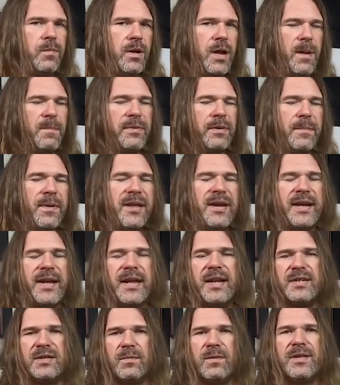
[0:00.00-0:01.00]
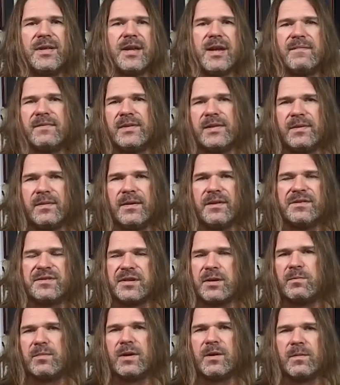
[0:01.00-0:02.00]
implementing it to where they even do it
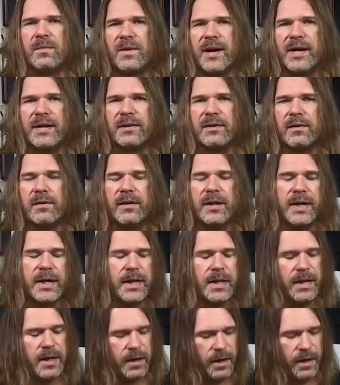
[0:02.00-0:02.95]
somewhat regularly.